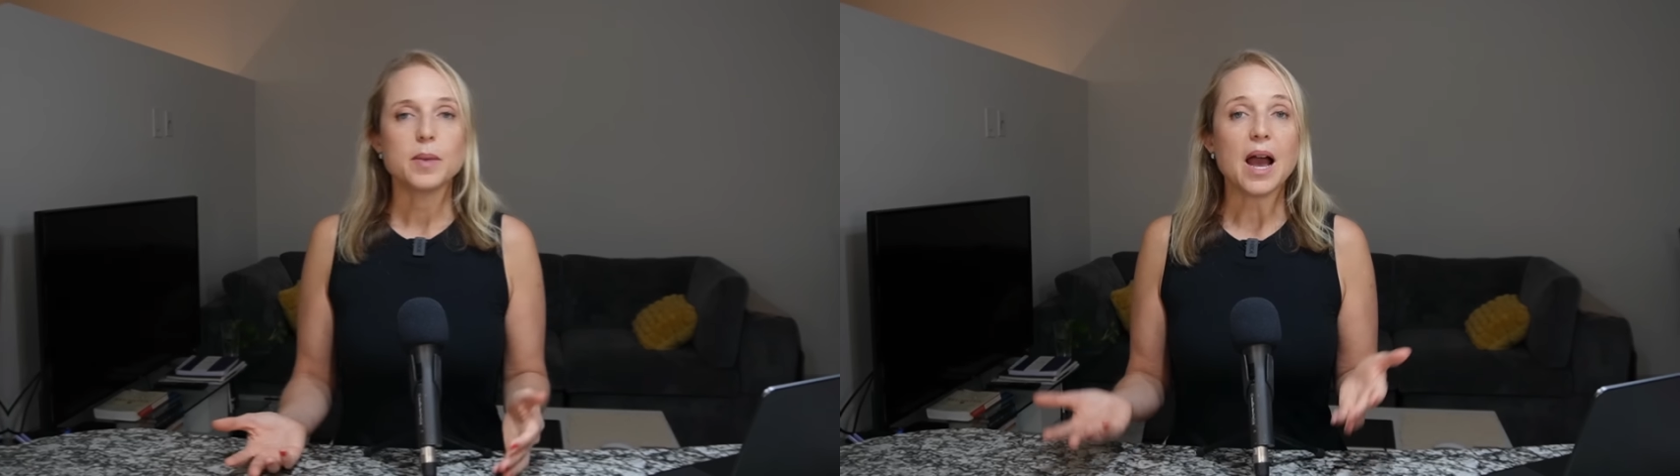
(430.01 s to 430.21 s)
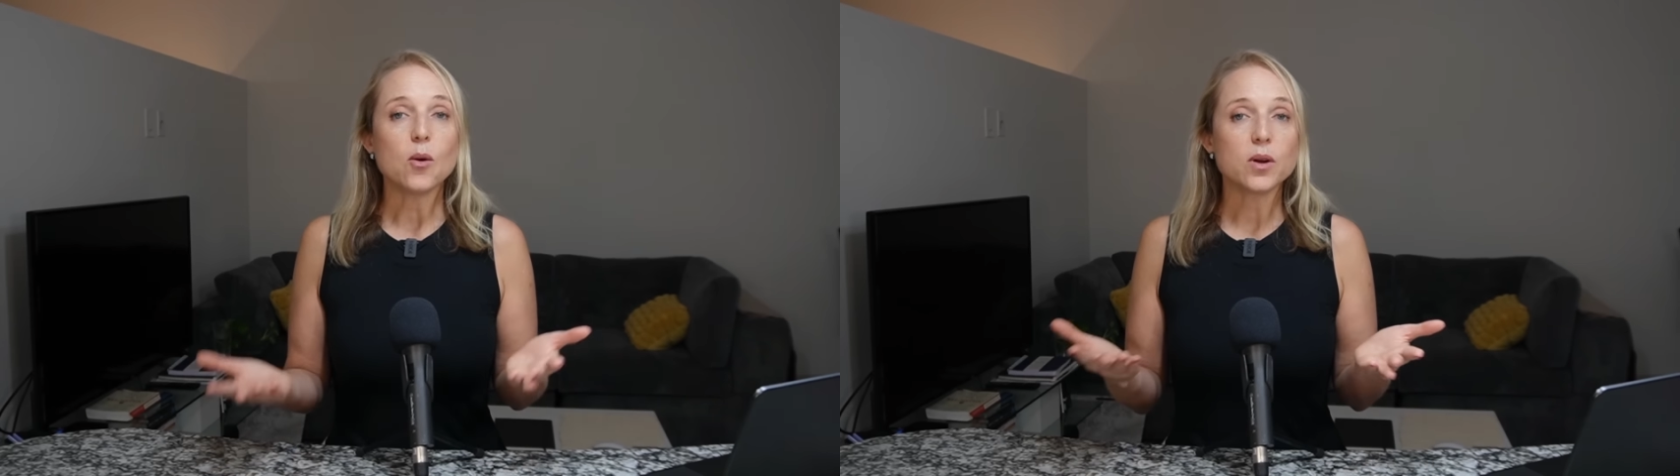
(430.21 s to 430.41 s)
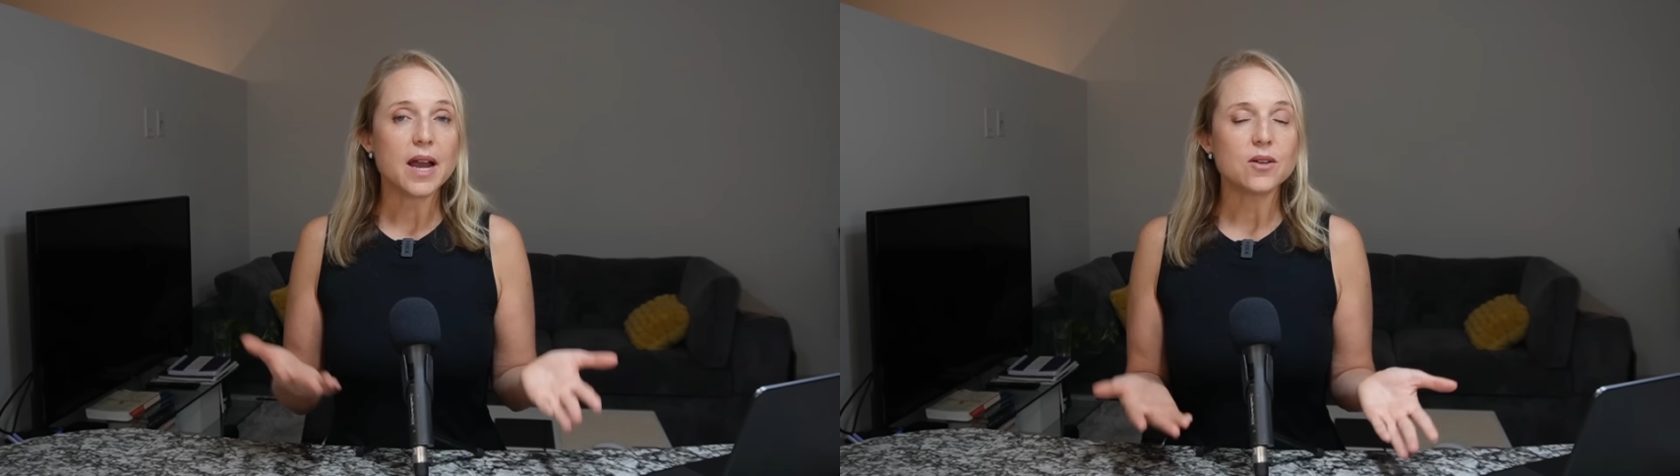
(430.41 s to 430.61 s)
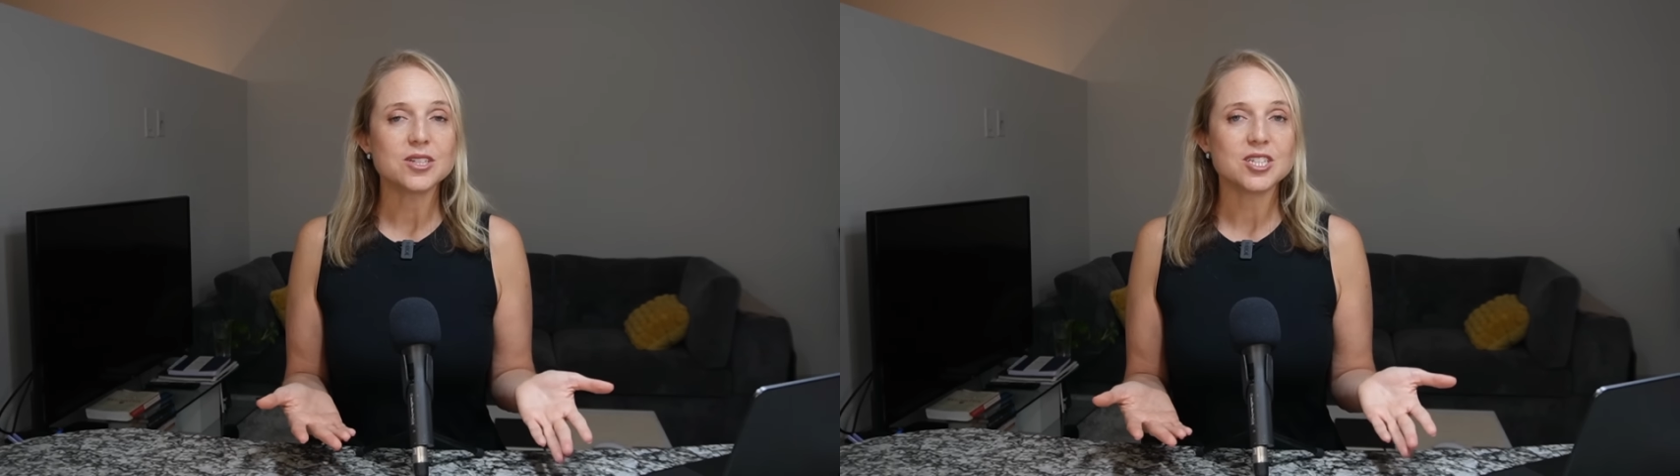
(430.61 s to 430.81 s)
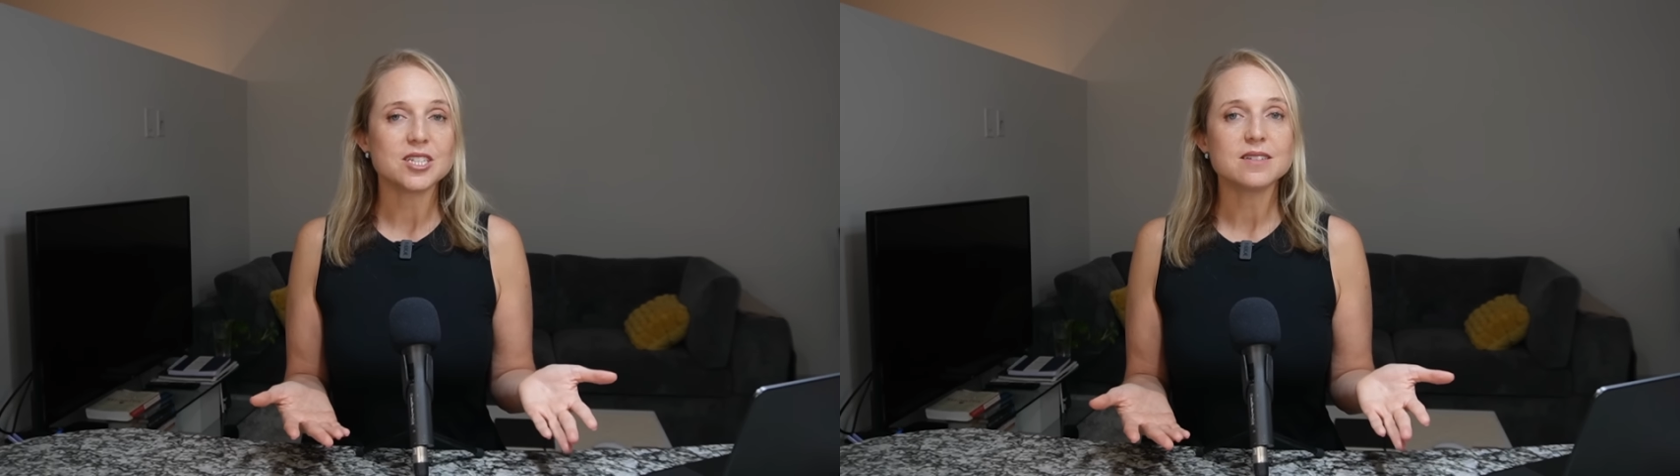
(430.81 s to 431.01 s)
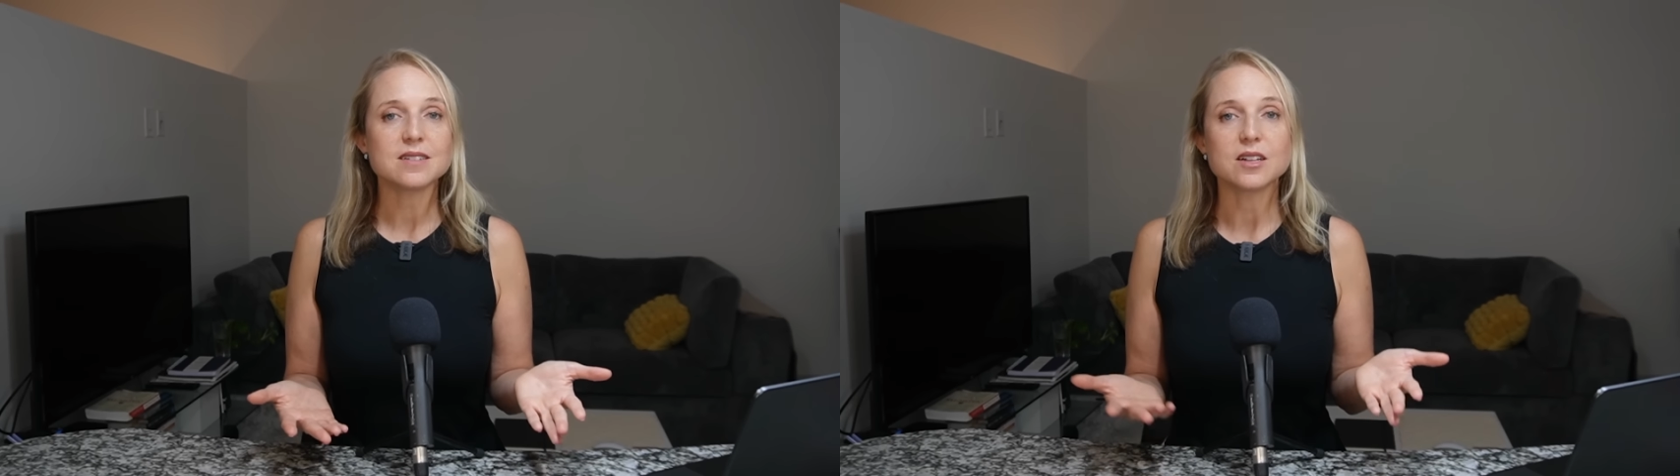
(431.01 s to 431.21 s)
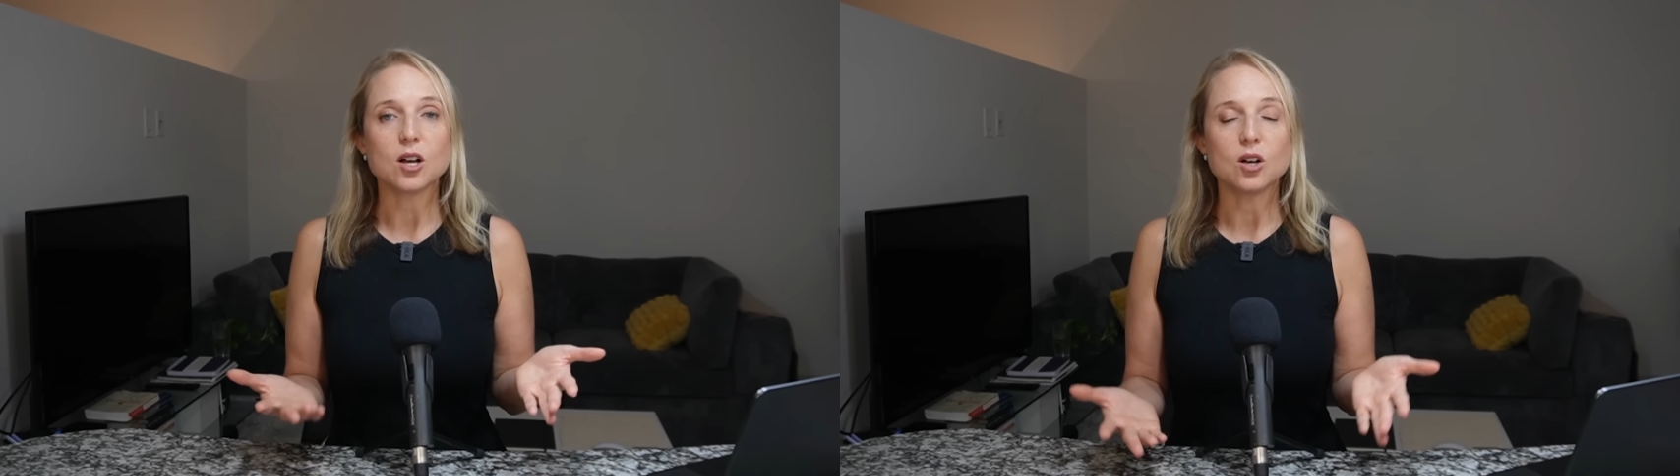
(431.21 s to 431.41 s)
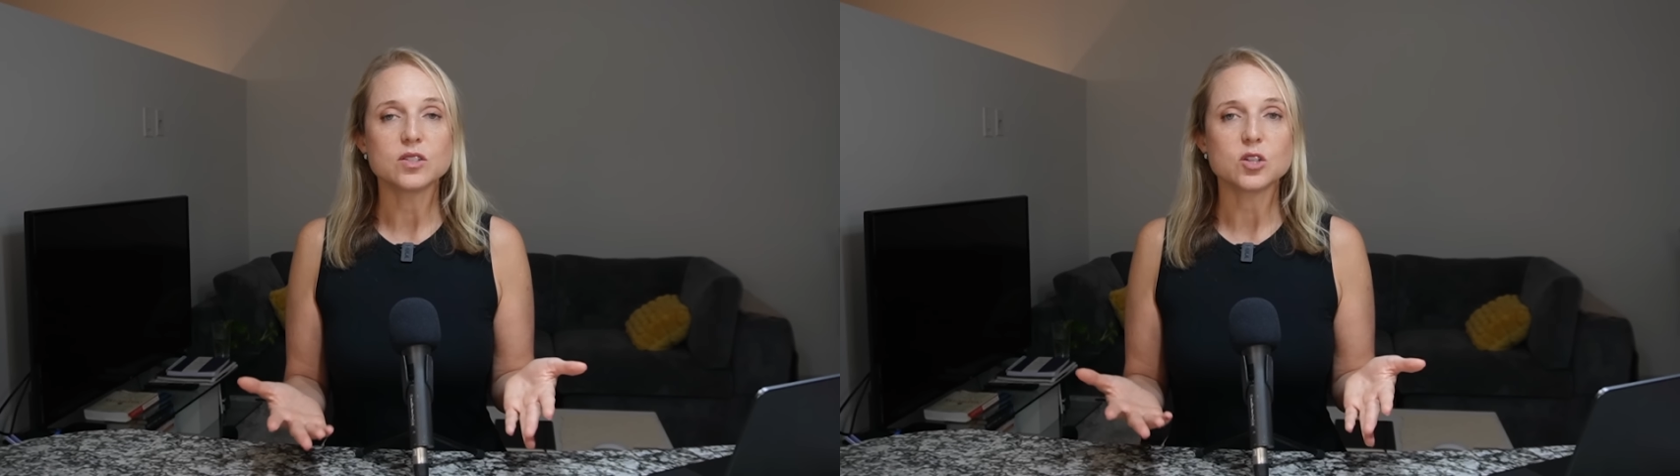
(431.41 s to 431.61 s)
Power outages can
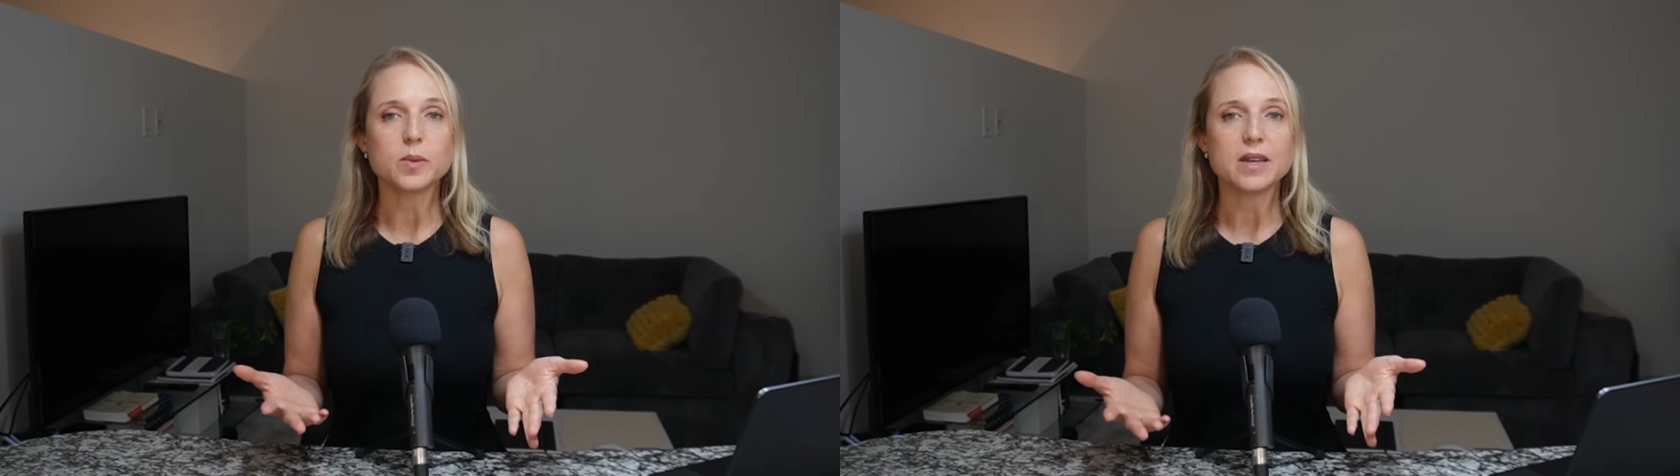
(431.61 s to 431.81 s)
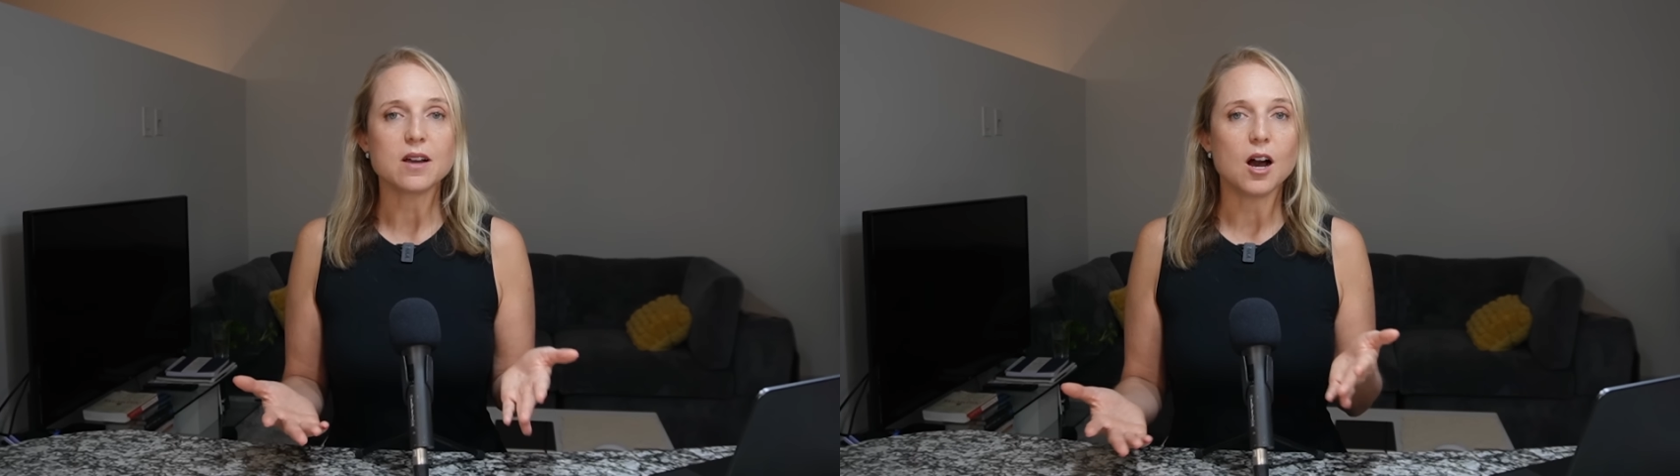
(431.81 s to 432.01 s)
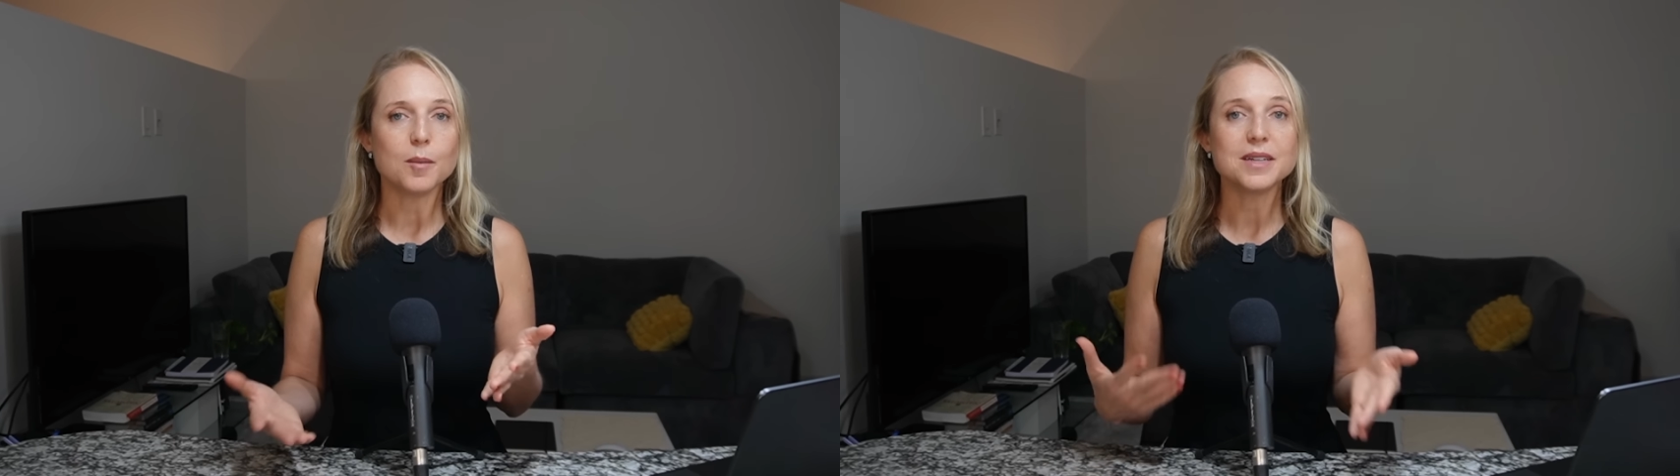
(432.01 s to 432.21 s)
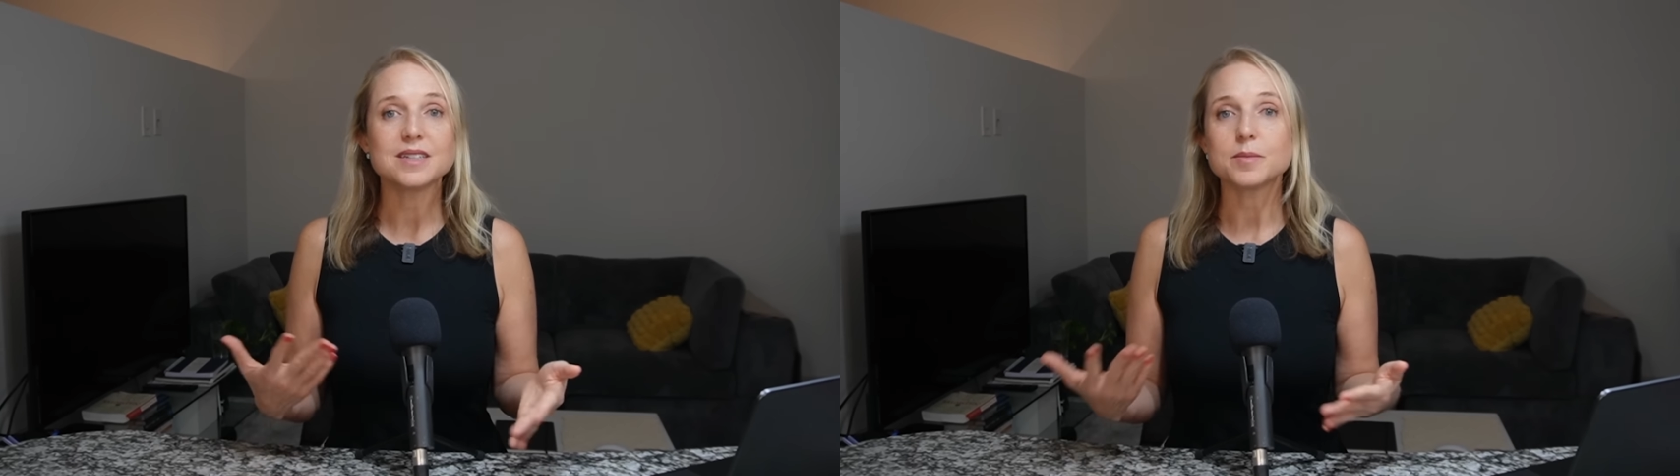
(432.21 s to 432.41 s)
also be common